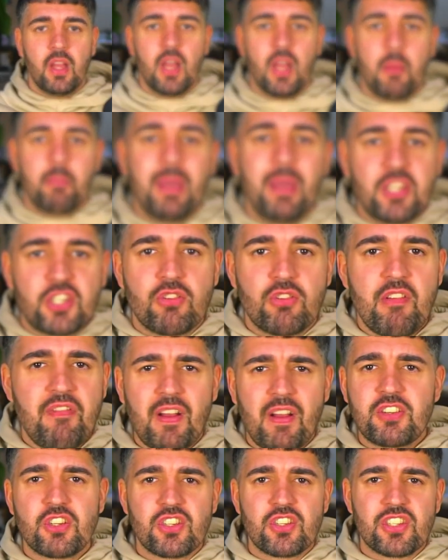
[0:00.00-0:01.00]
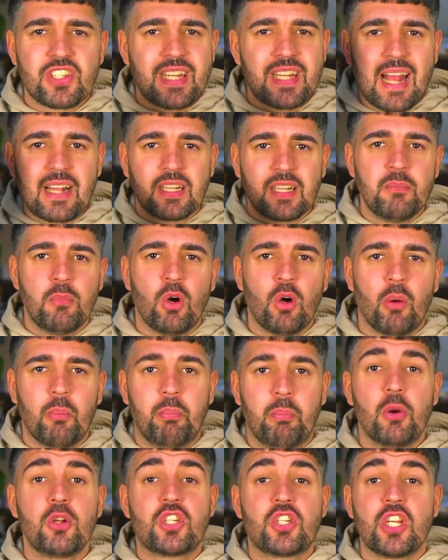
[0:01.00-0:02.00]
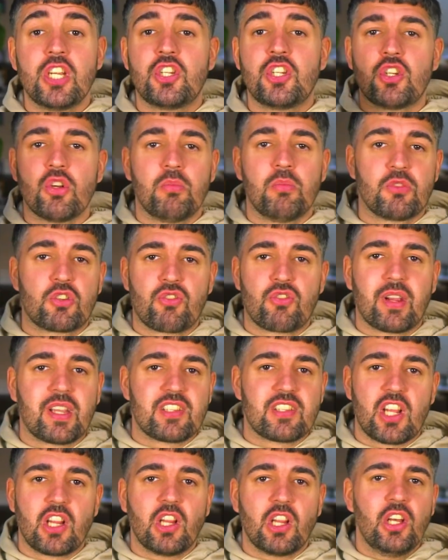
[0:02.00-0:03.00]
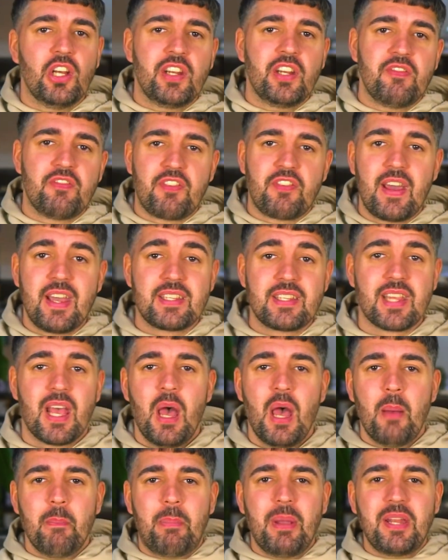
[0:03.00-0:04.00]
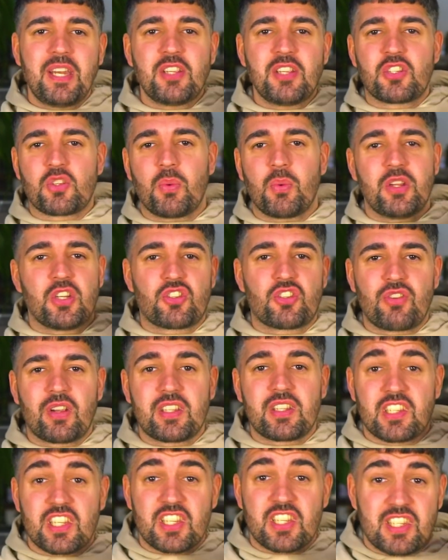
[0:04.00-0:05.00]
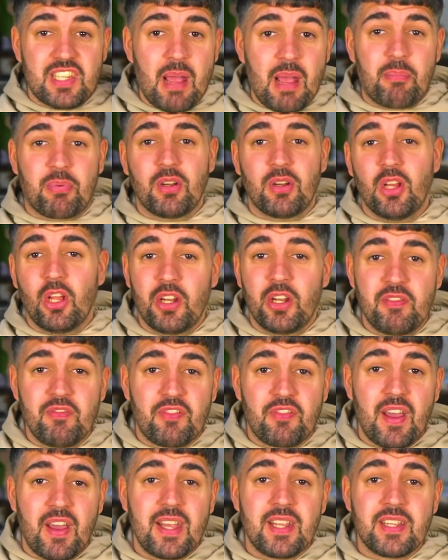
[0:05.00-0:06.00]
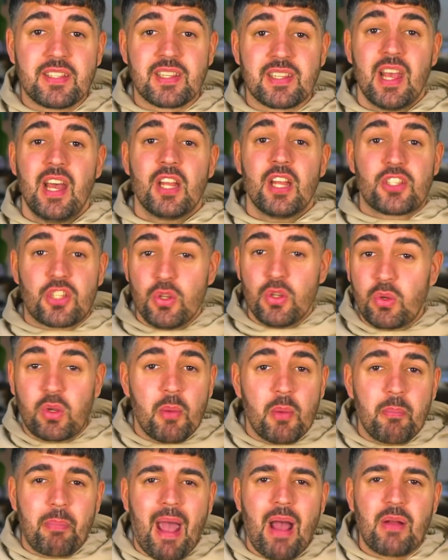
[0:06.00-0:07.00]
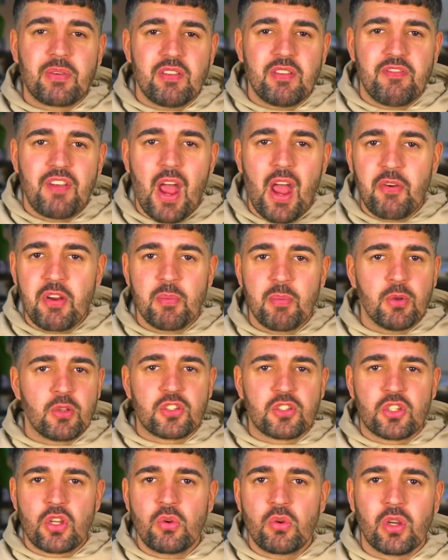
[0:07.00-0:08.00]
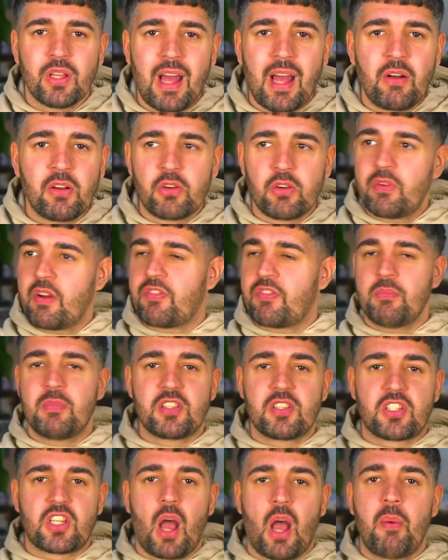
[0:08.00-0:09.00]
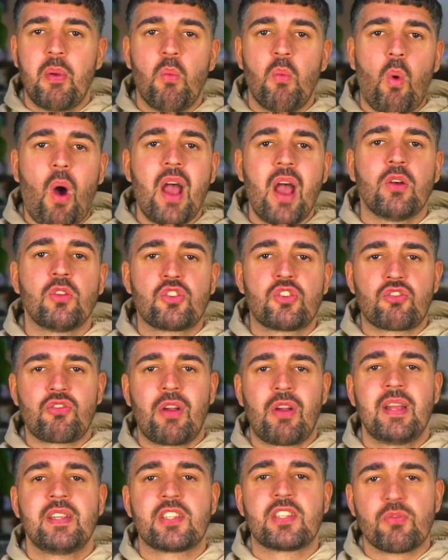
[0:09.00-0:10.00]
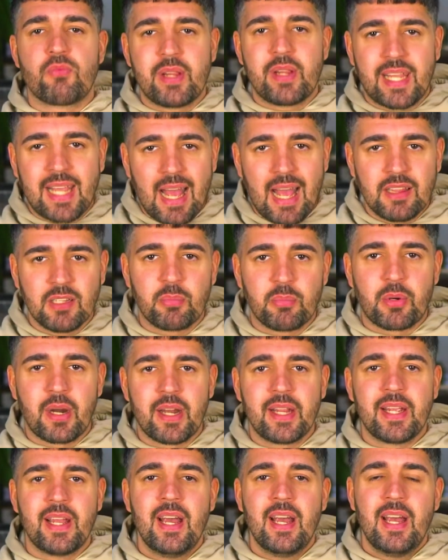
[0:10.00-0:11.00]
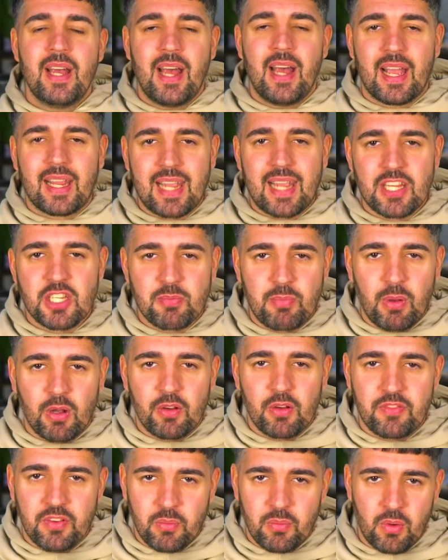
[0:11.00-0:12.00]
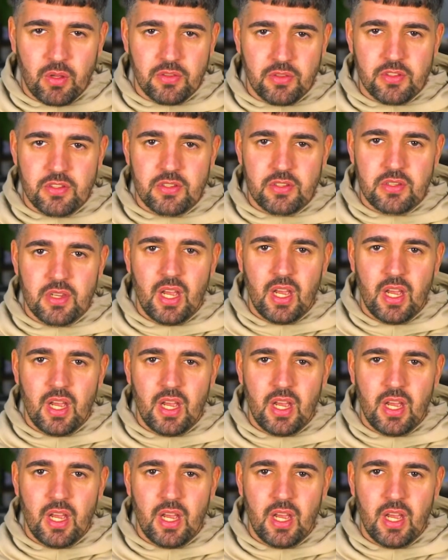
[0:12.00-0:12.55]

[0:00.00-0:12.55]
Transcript: Picture if I just stack them up. Budget jump triggers a learning phase. Bidding switch triggers a separate learning phase. 2 compounding variables. Google algorithm is going wild trying to recalibrate against both at once.